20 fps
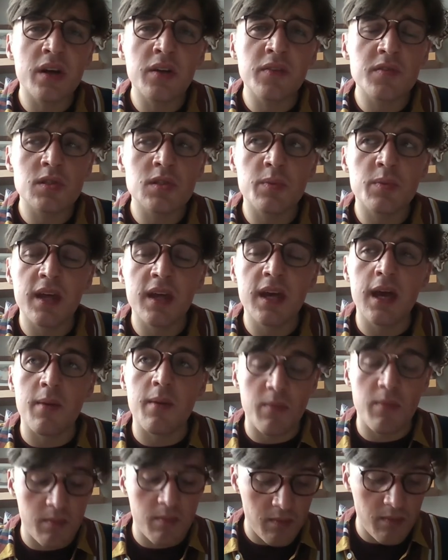off the top of the hip,
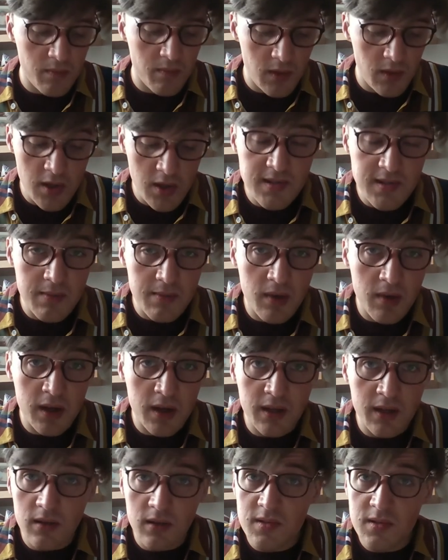losing
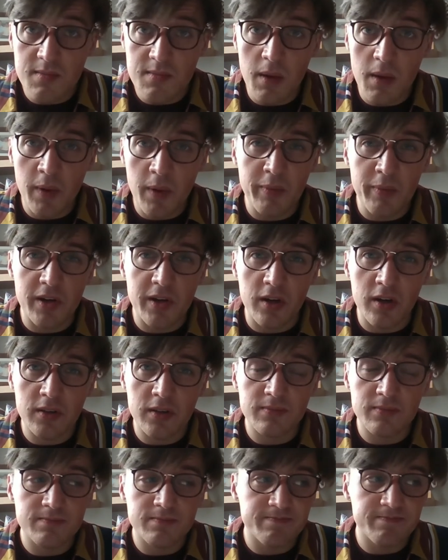my losing my puppy dog.
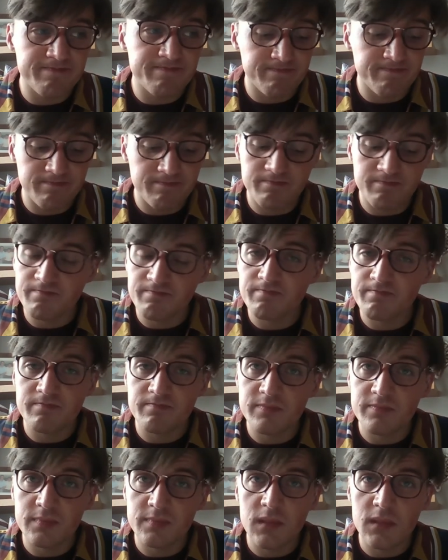
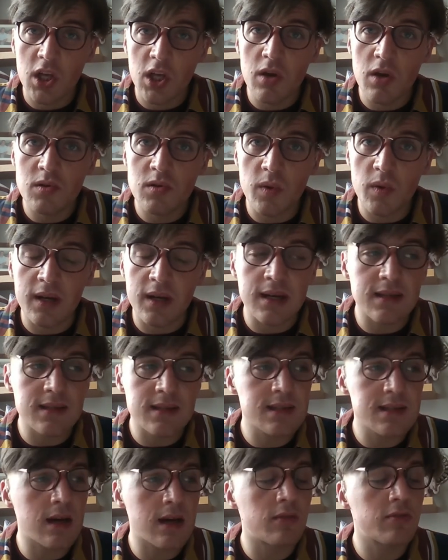Huge one in
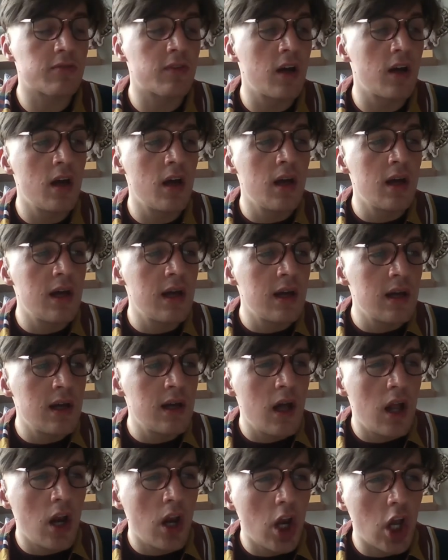itself.
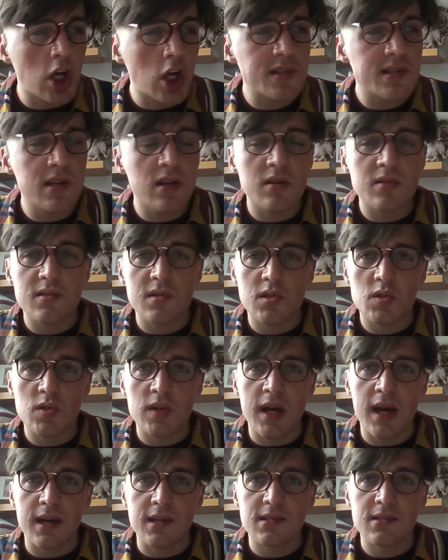Lots and lots of
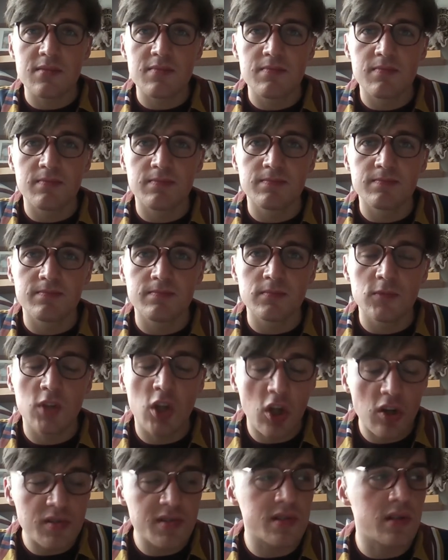stress.
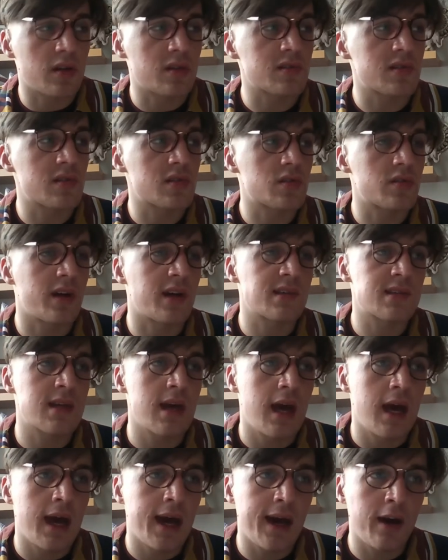Lots and lots of stress.
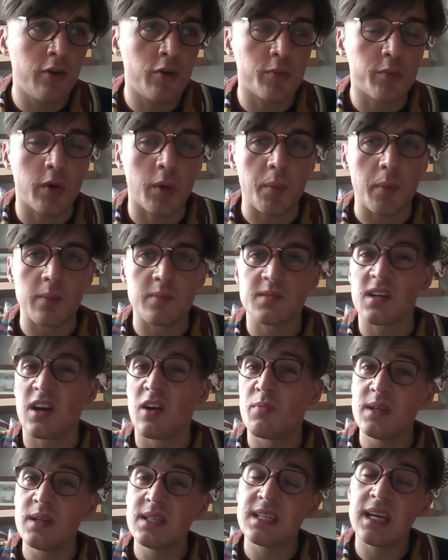Health problems. I've
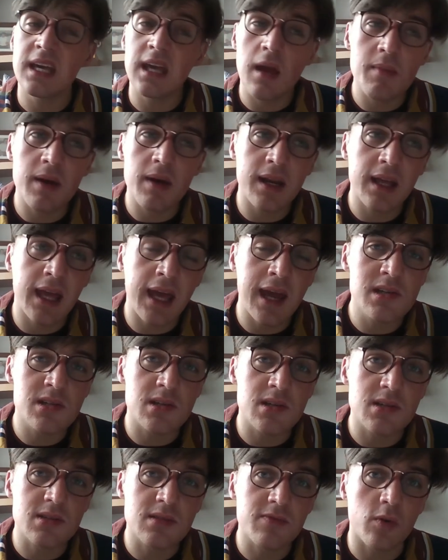been taking
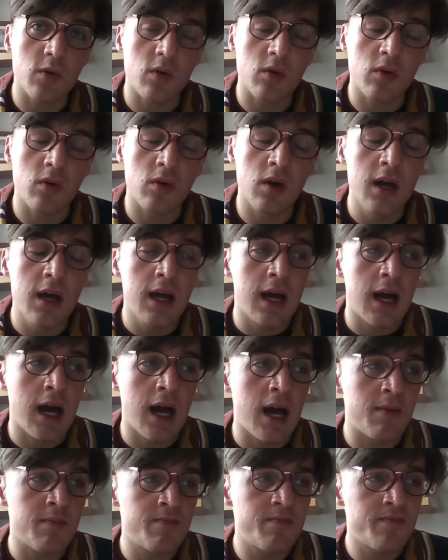medications for
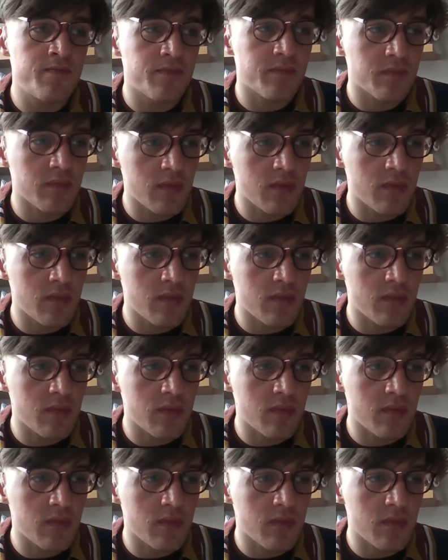um,